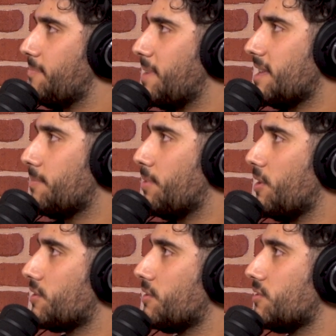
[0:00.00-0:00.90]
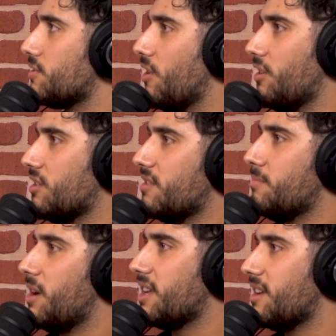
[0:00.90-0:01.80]
be the person who's got lots of
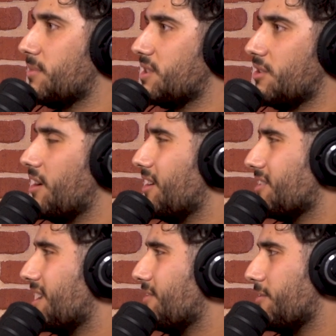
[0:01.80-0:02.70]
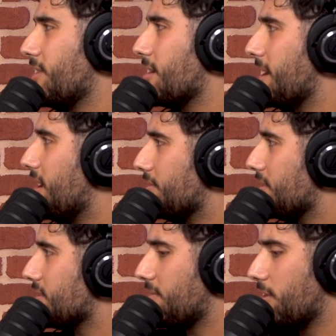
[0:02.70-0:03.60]
money and material. I don't give a fuck about half
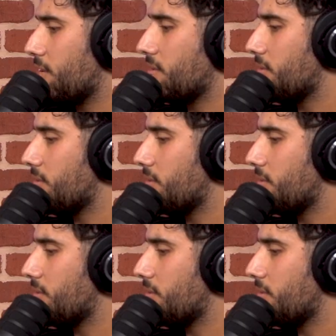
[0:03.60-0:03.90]
the stuff I own.